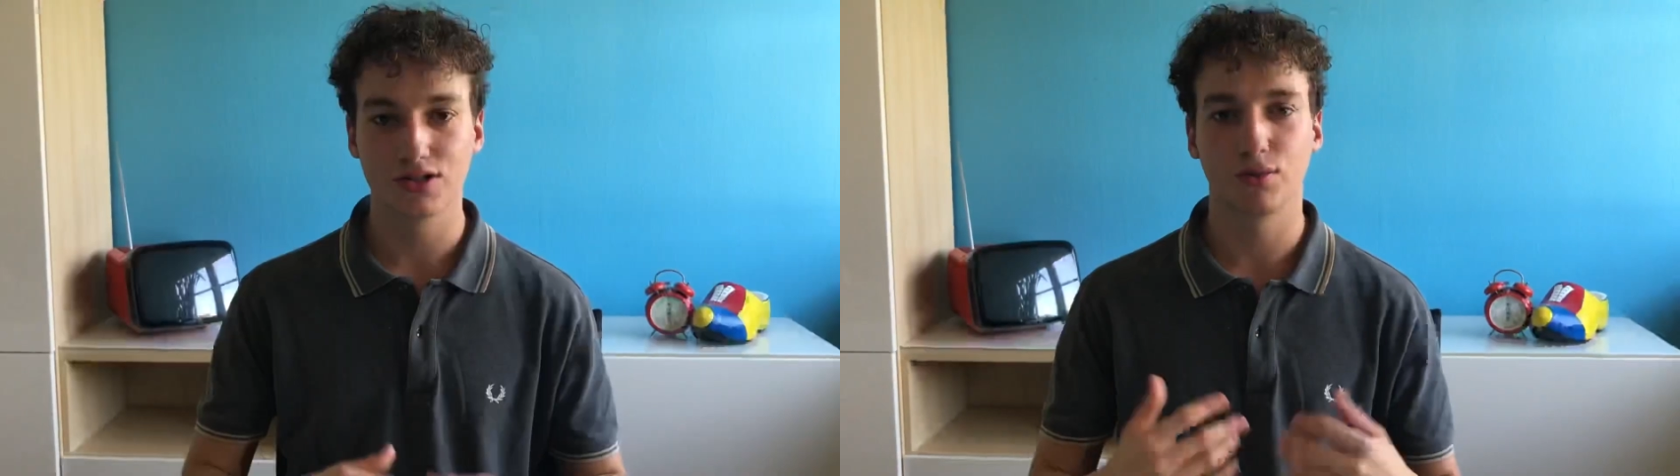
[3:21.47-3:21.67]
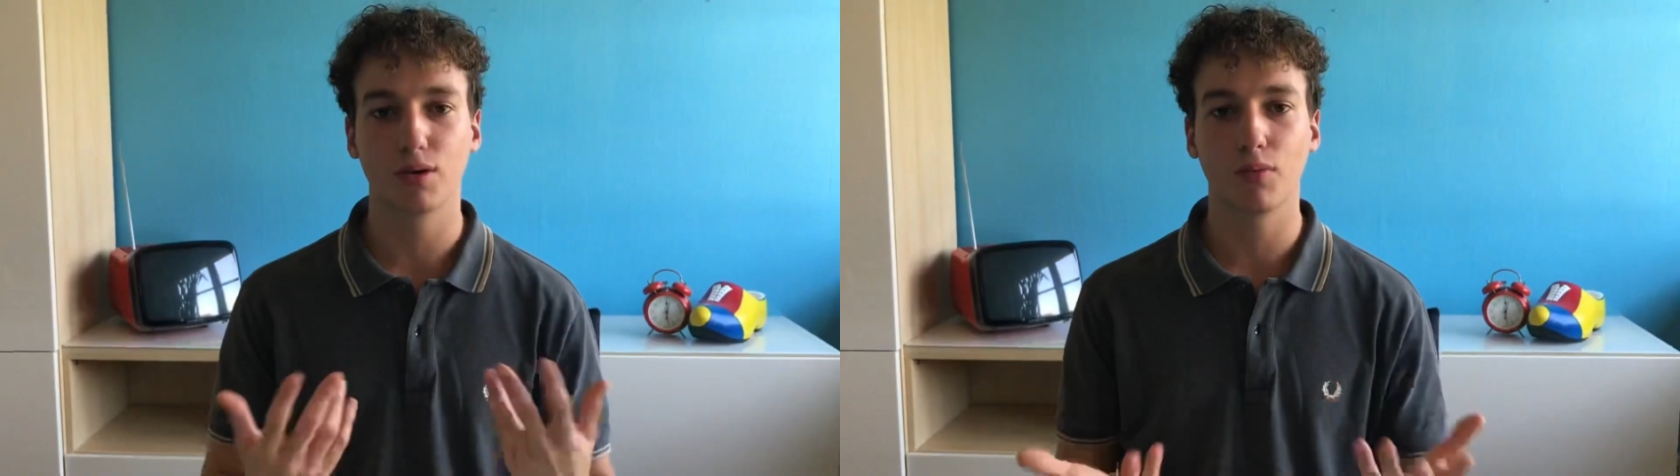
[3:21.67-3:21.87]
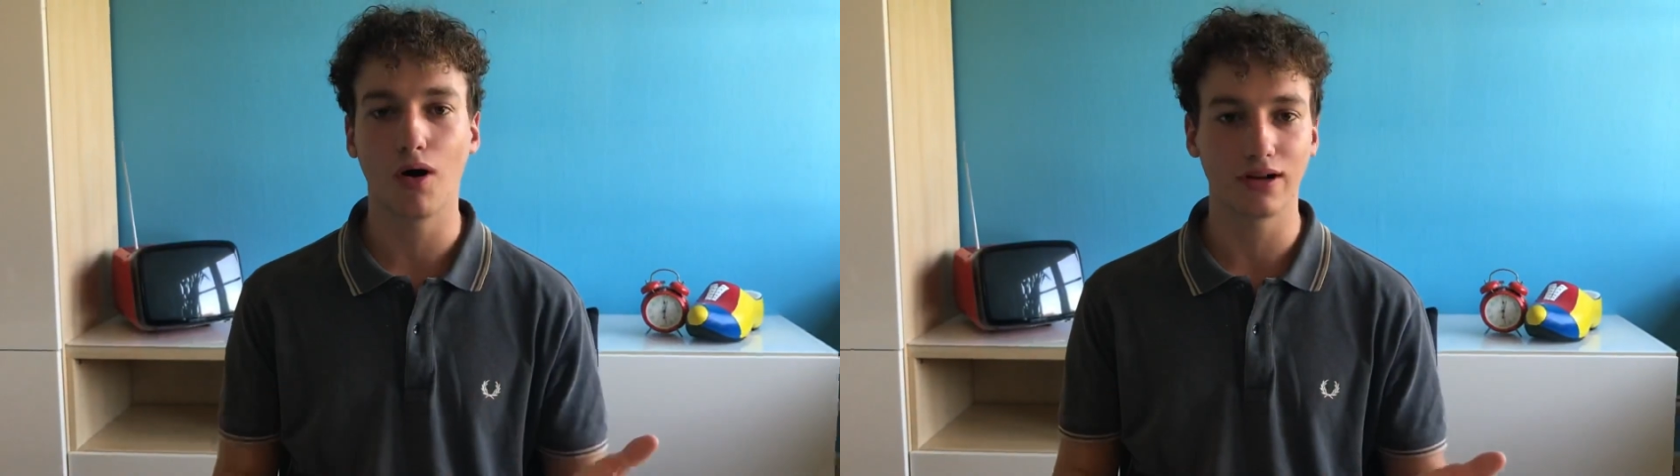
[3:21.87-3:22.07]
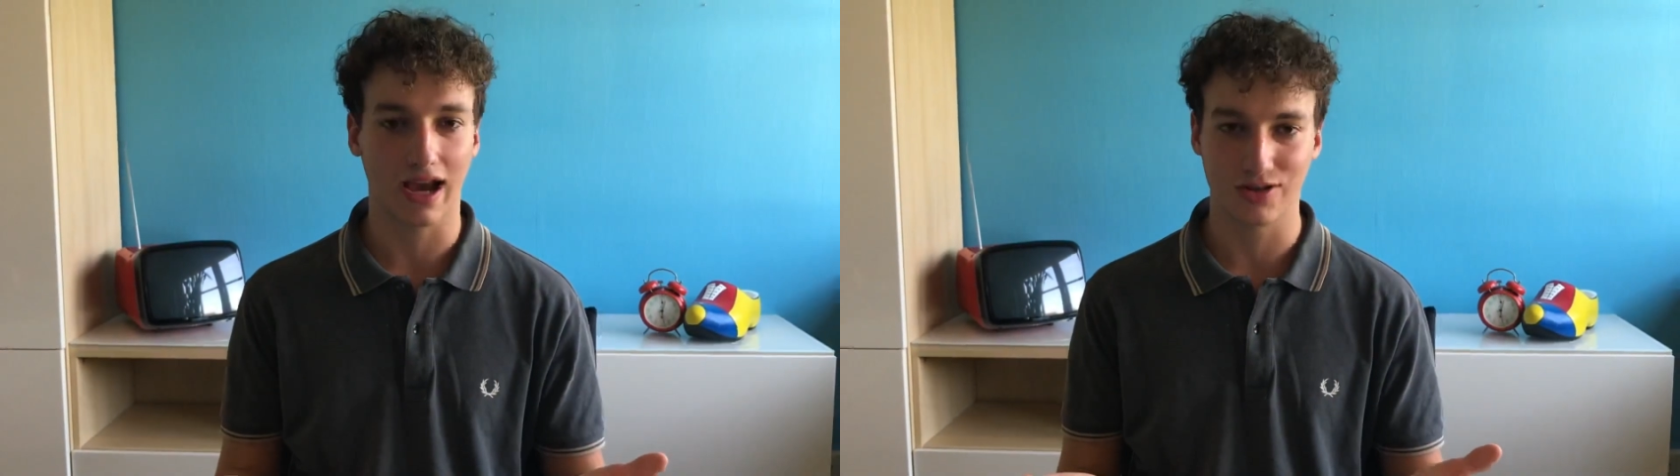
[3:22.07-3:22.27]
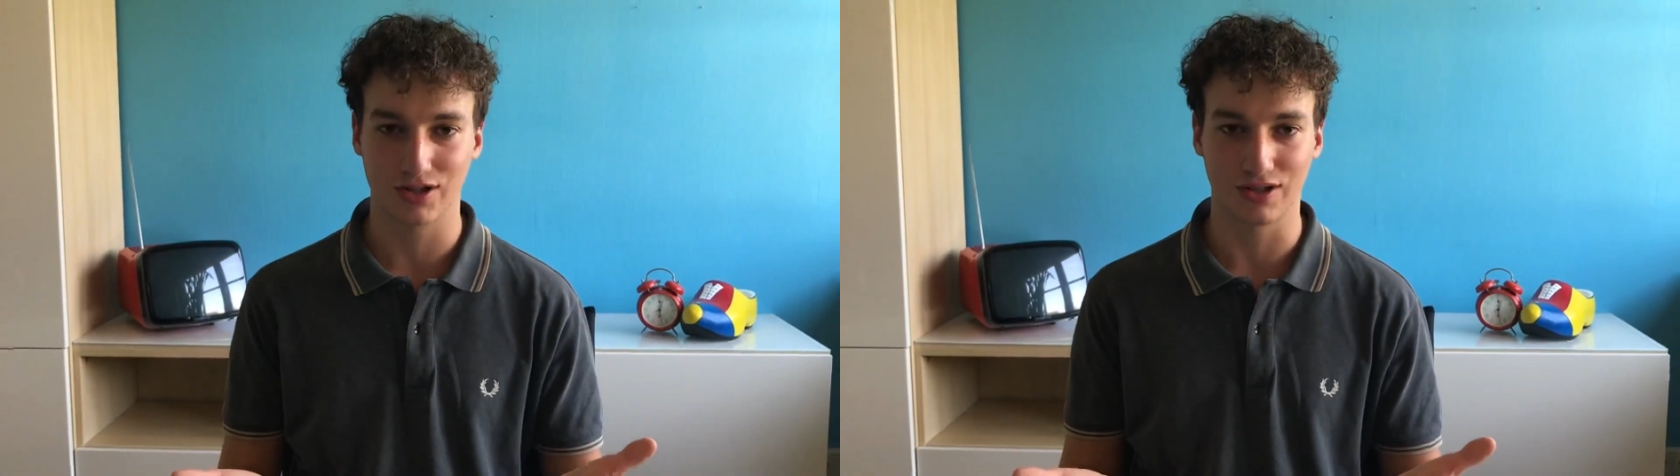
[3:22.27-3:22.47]
we won't
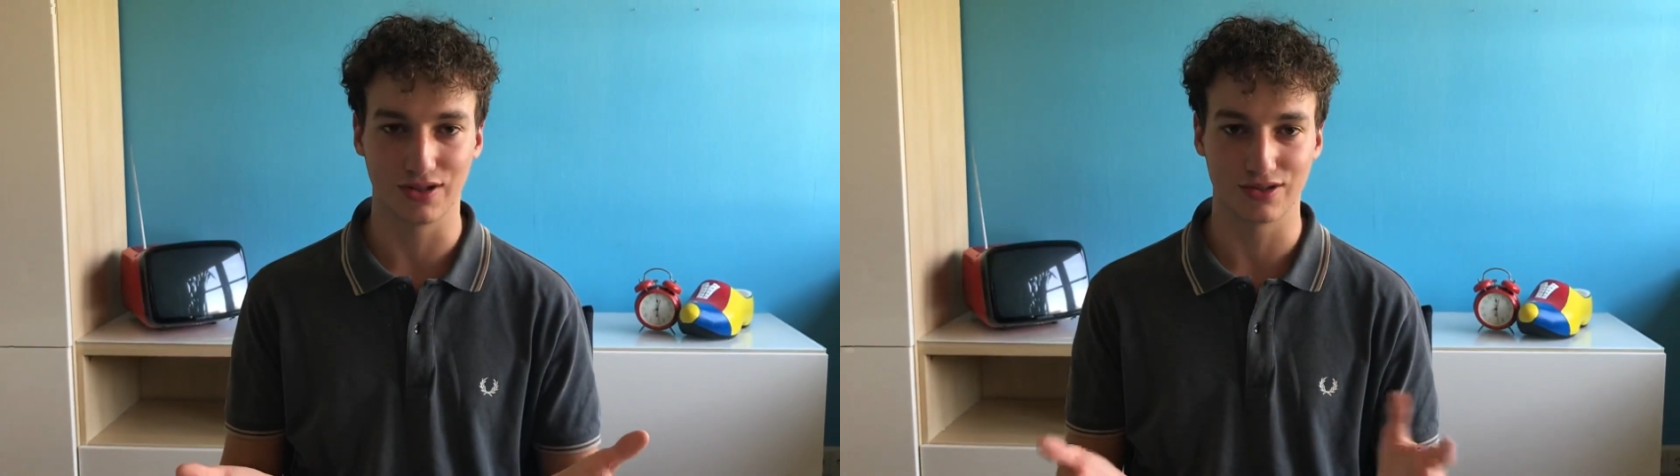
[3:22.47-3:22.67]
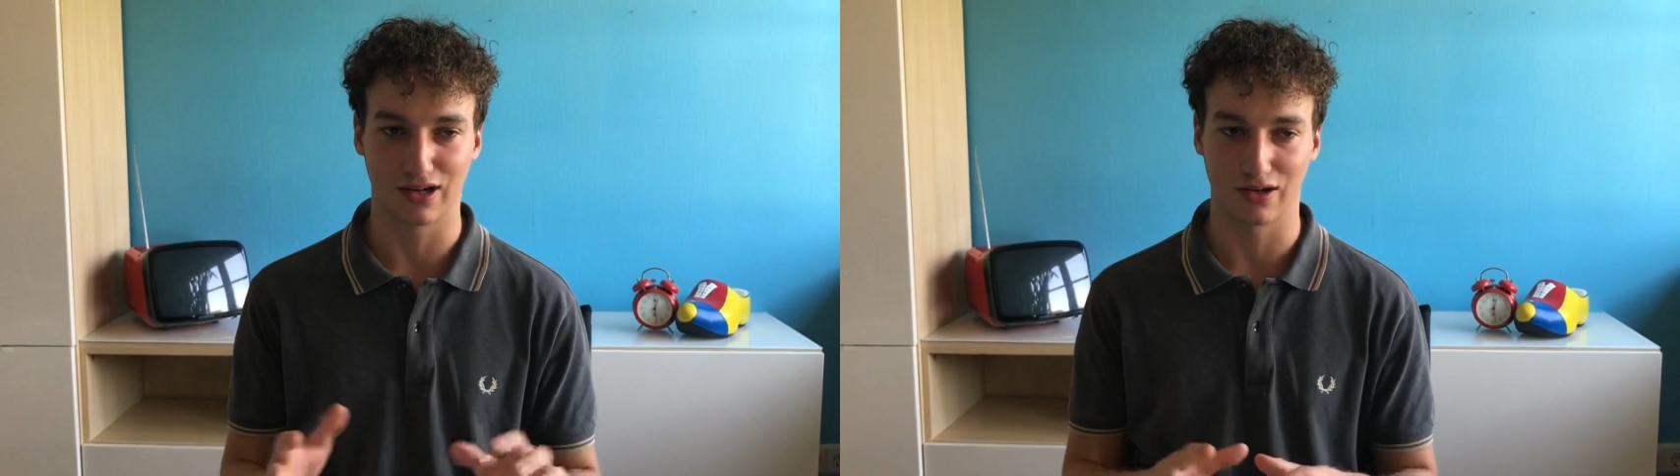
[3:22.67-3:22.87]
actually use a lot